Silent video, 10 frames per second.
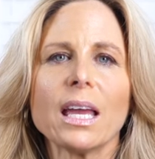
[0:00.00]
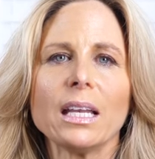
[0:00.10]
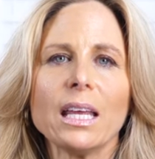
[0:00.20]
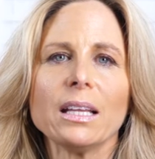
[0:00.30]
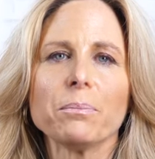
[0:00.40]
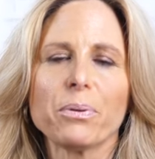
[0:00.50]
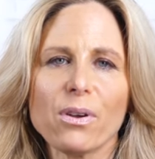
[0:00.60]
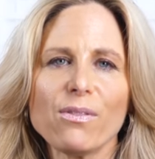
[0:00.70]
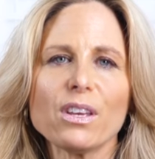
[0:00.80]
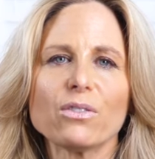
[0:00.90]
And in the
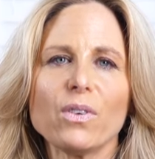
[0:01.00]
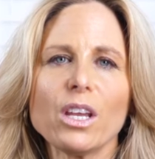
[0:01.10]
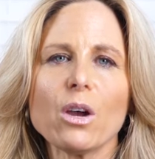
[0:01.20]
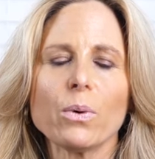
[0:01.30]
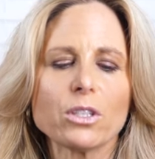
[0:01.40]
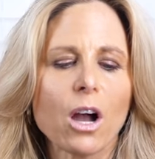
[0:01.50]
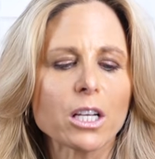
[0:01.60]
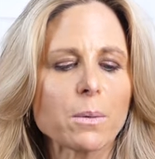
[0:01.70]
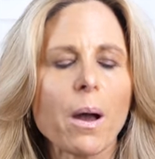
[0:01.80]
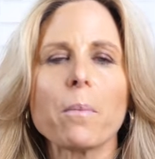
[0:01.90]
previous video, we
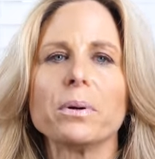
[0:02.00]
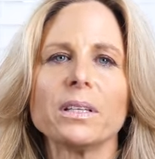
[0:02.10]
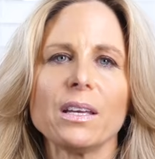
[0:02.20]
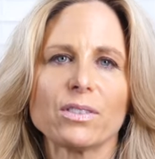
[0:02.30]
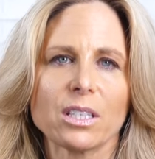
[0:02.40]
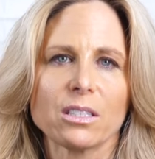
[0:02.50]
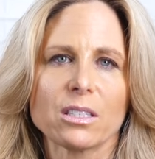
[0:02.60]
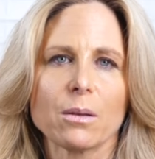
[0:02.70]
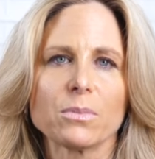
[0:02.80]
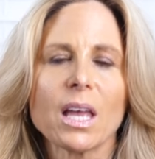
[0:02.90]
talked about belief
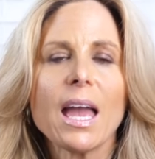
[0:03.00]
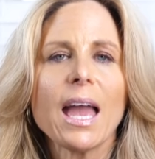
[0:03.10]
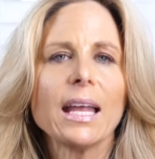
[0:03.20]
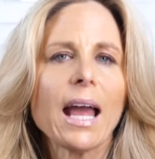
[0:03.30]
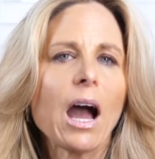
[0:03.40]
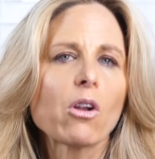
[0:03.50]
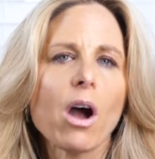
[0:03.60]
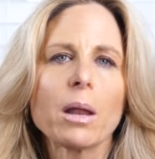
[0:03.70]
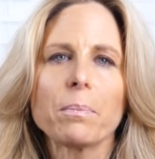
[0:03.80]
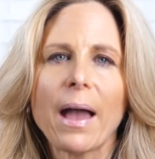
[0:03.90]
systems and how
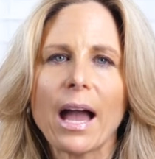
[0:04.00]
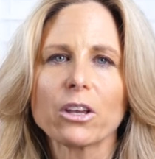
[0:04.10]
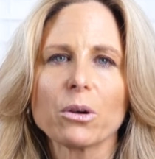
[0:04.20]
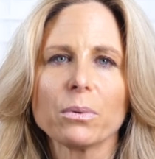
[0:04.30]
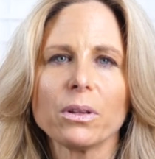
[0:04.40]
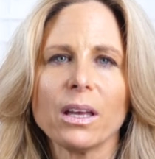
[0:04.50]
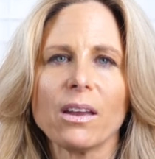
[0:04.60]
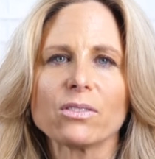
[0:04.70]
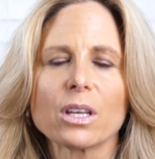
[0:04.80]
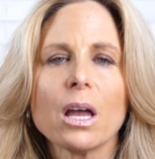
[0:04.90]
to unpack your
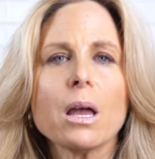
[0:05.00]
beliefs.